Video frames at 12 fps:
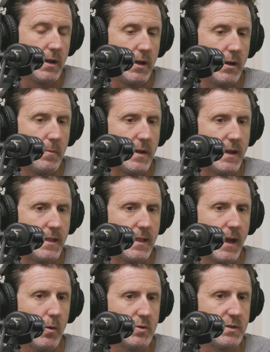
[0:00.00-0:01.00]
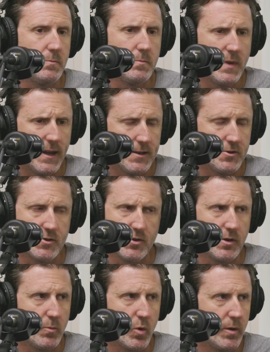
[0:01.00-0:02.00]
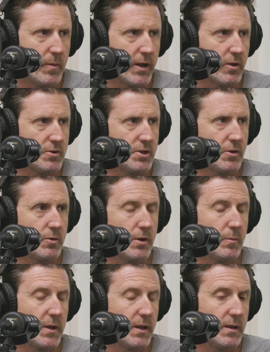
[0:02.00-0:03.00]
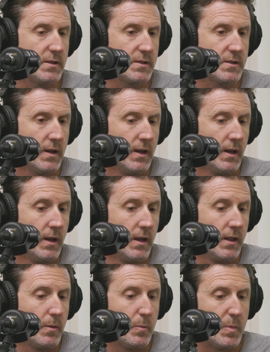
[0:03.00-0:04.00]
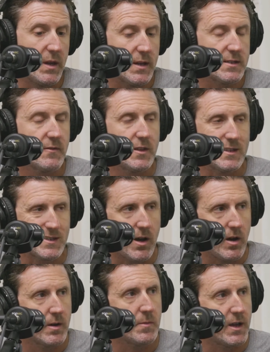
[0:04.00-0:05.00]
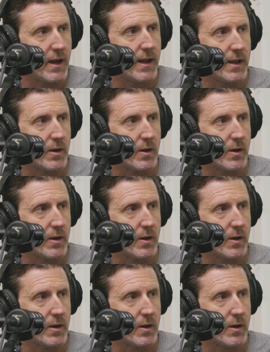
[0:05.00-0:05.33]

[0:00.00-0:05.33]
And that was a major turning point in my coaching career because of the autonomy I